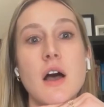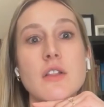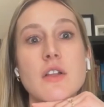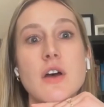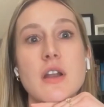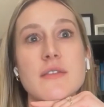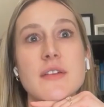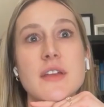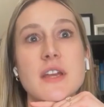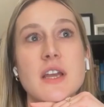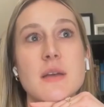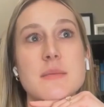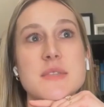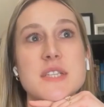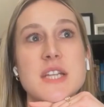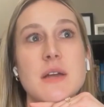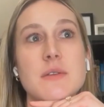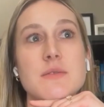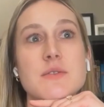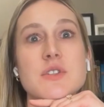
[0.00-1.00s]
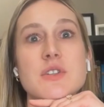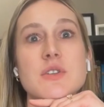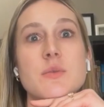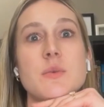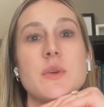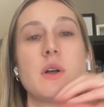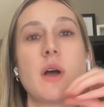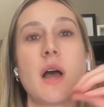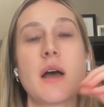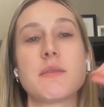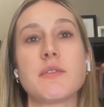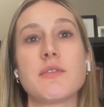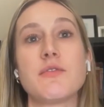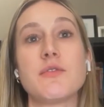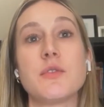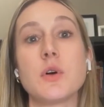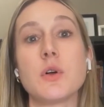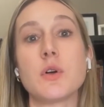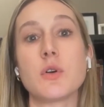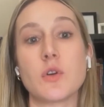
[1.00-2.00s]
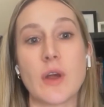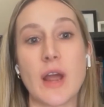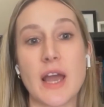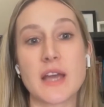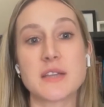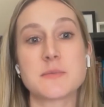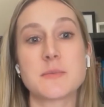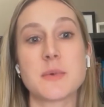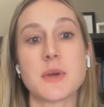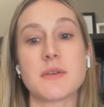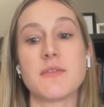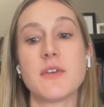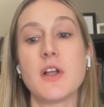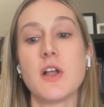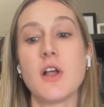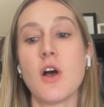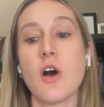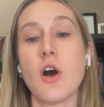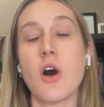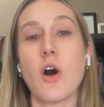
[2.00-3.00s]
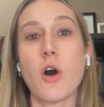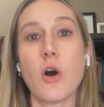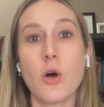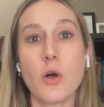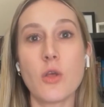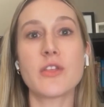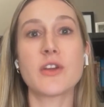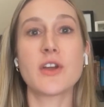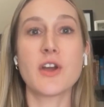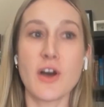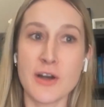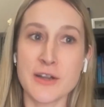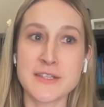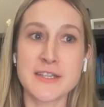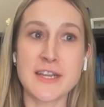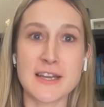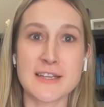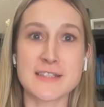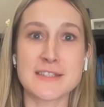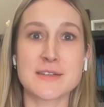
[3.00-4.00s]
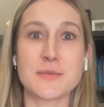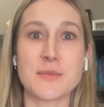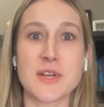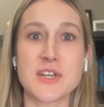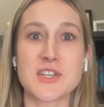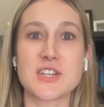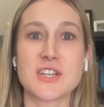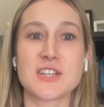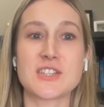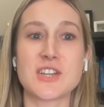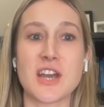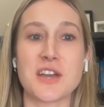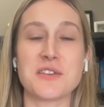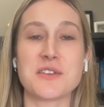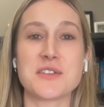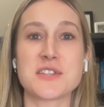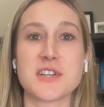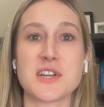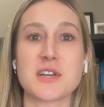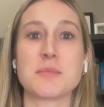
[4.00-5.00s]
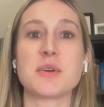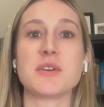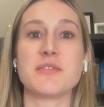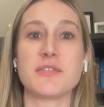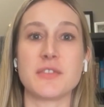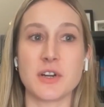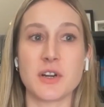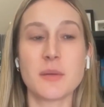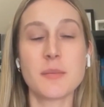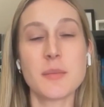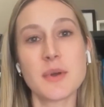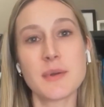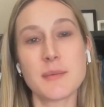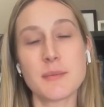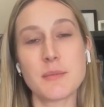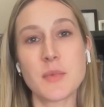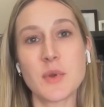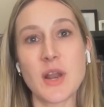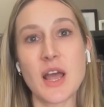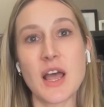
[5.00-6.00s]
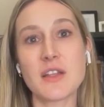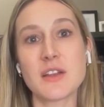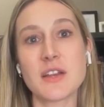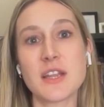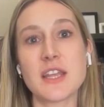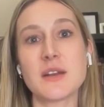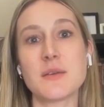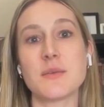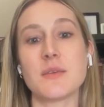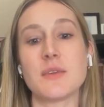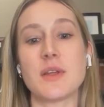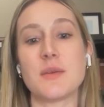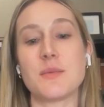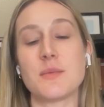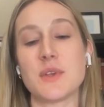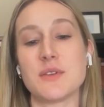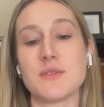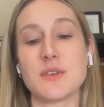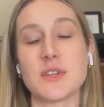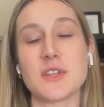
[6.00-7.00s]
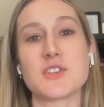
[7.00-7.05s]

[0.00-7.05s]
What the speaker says: a lot of it comes down to we don't have a full grasp of all the contexts in which a child is going to prefer a modality, and we